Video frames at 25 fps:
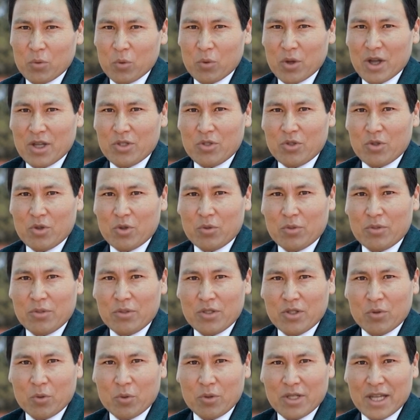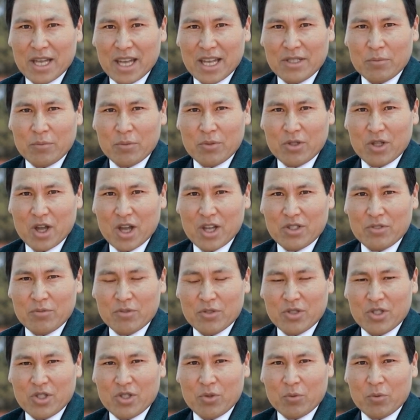We introduce a new enhancement loss
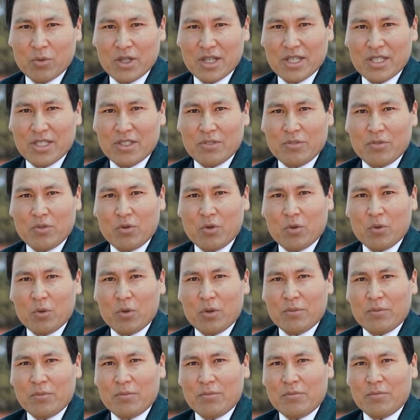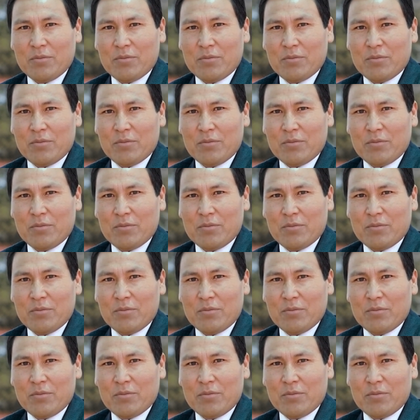function relative to